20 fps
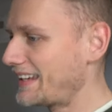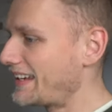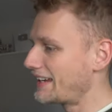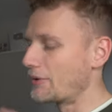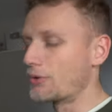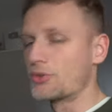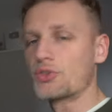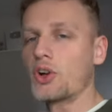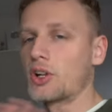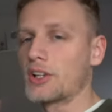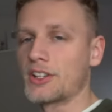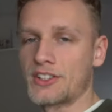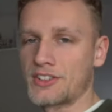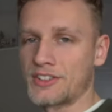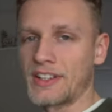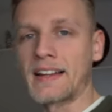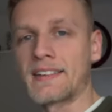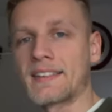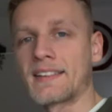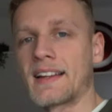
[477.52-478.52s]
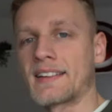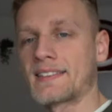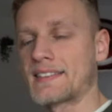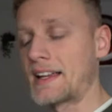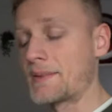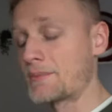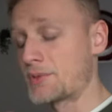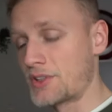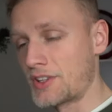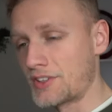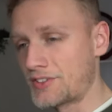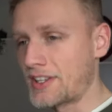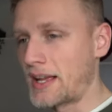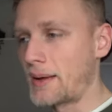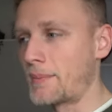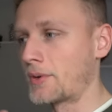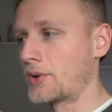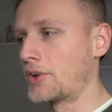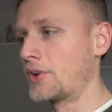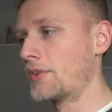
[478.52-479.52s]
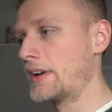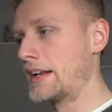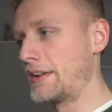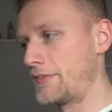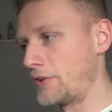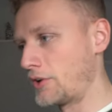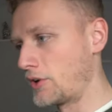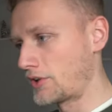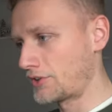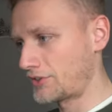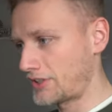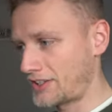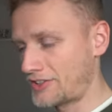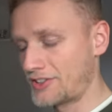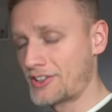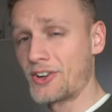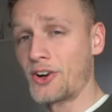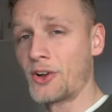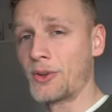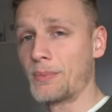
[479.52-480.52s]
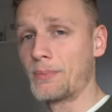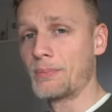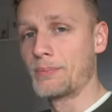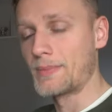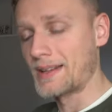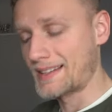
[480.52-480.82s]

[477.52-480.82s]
It was all a disaster last time. So this time I'm going to really focus actually on